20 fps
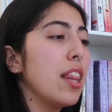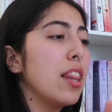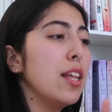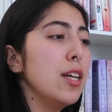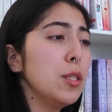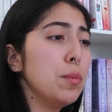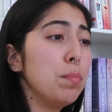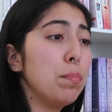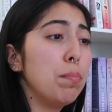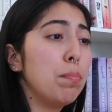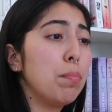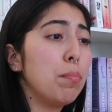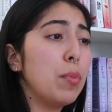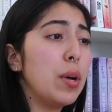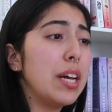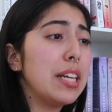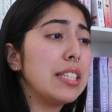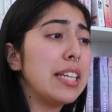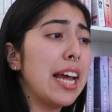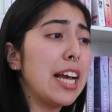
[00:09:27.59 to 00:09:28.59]
This
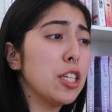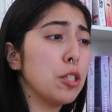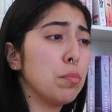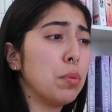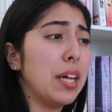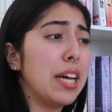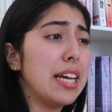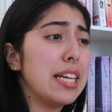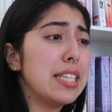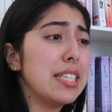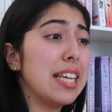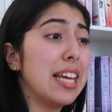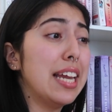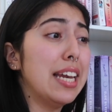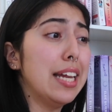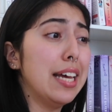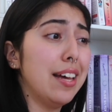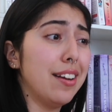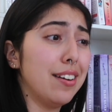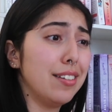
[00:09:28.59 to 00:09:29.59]
takes place
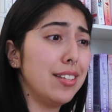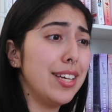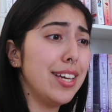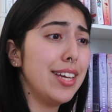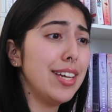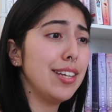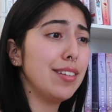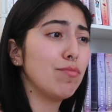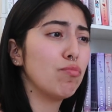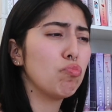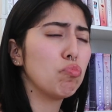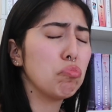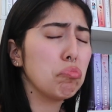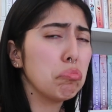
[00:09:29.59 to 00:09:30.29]
in Italy.